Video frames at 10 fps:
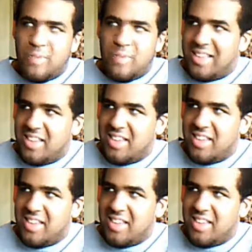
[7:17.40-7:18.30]
I think
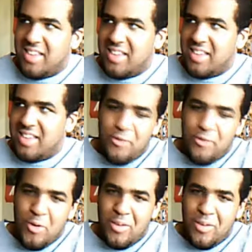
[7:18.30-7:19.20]
his white
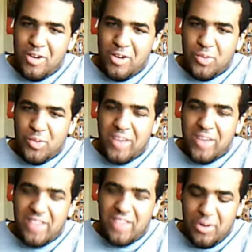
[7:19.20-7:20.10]
form, or his
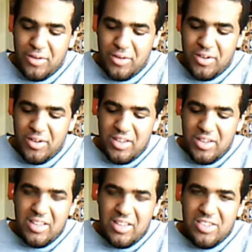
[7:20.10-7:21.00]
white side or whatever,
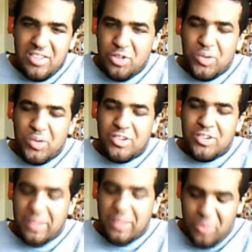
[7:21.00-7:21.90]
it's either his white side
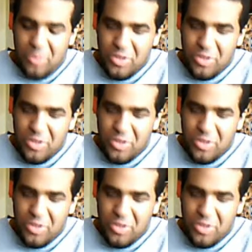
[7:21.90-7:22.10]
or his black side.